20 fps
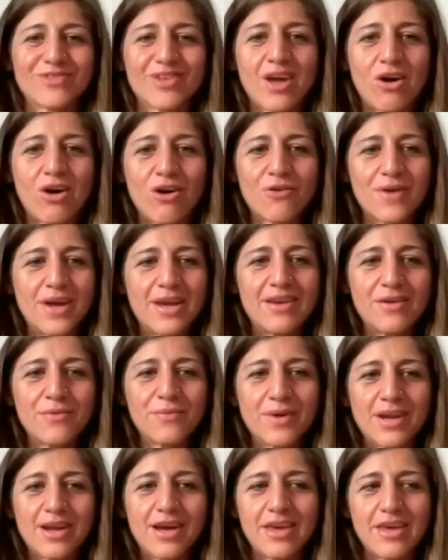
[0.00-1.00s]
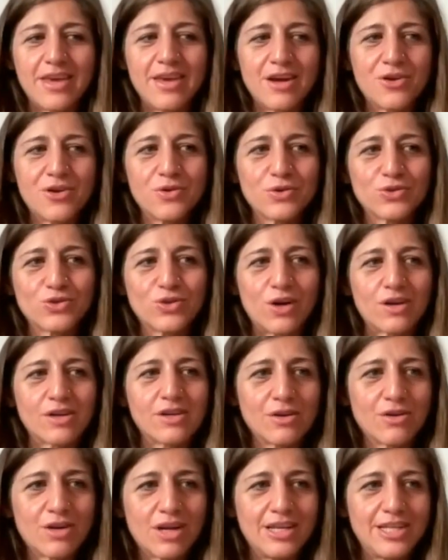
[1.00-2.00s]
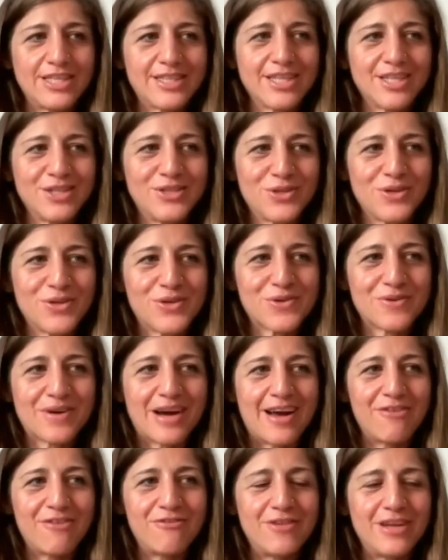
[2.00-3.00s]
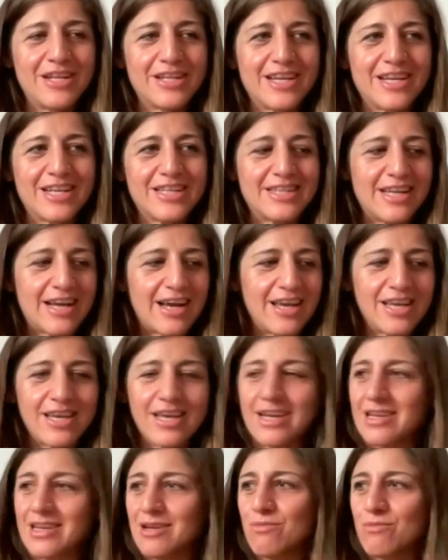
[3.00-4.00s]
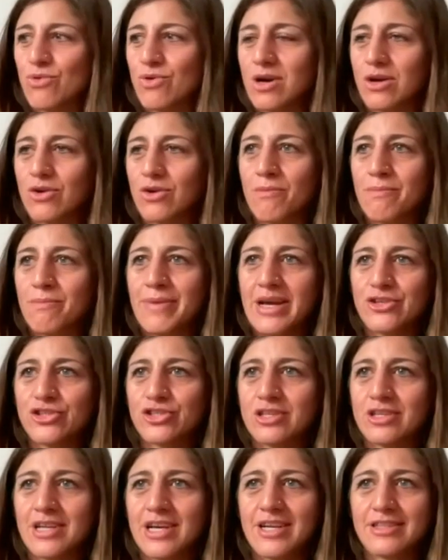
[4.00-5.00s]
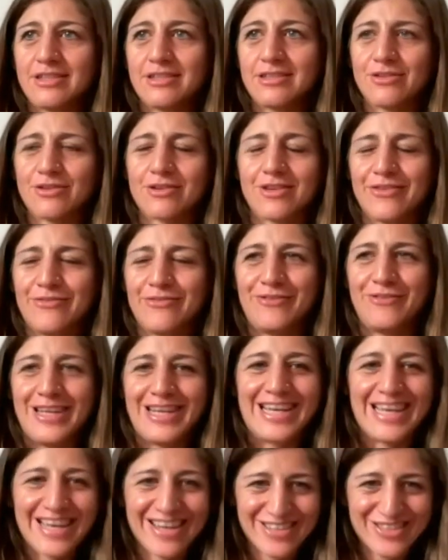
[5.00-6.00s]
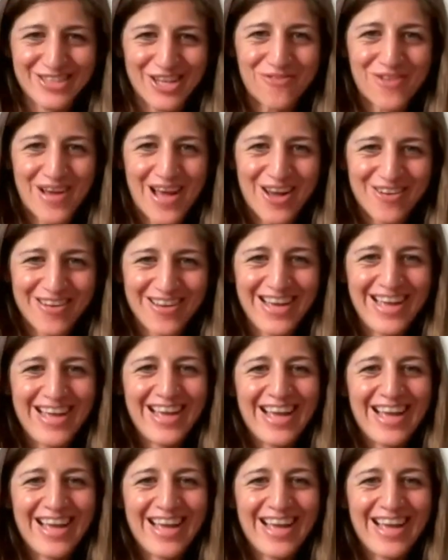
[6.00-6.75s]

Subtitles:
Yeah, already when I hear you talking or listen to you, I feel that I get a more compassionate or feeling somehow.